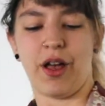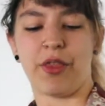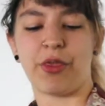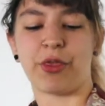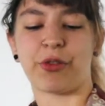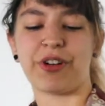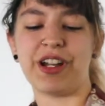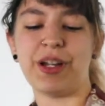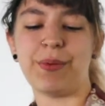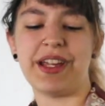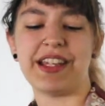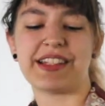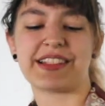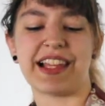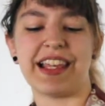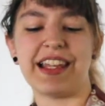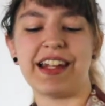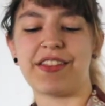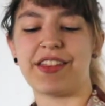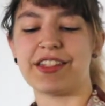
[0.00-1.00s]
3 weeks
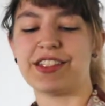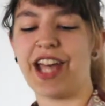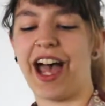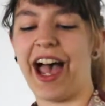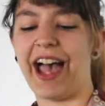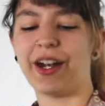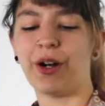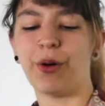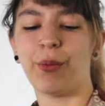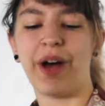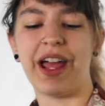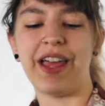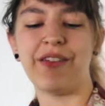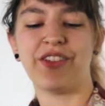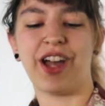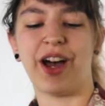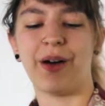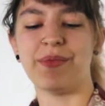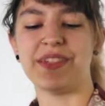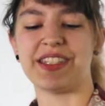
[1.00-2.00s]
later, the tidal wave
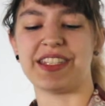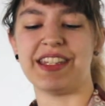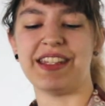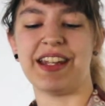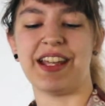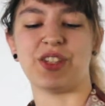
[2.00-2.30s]
comes in